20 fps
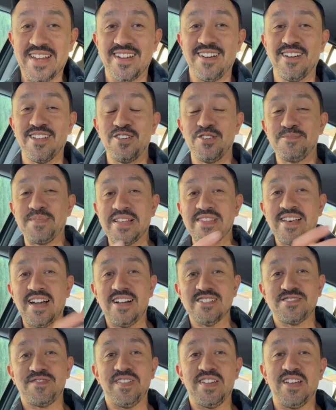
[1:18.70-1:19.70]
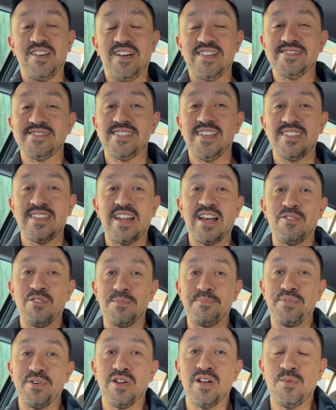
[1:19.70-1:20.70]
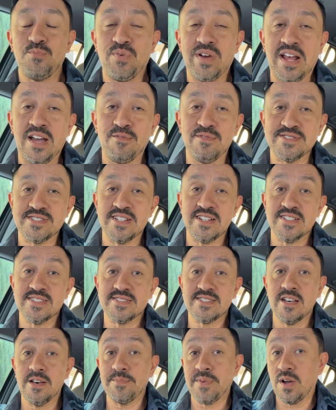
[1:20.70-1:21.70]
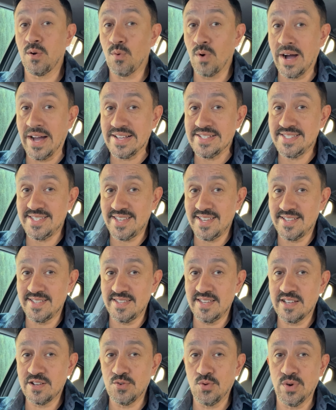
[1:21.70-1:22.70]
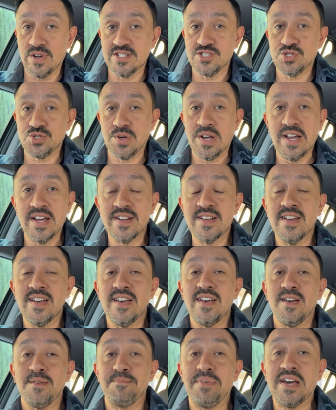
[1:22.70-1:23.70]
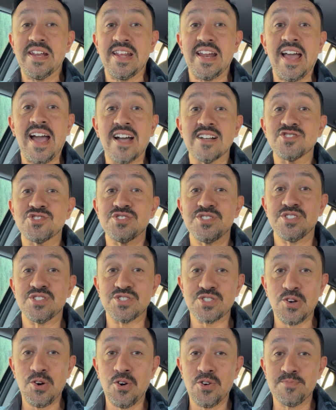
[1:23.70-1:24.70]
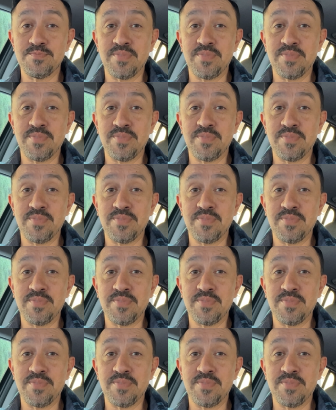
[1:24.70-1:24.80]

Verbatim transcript: Now, I know in my last video, I said that I would put up when I was gonna sell my Y T Decoy Shred, but it actually sold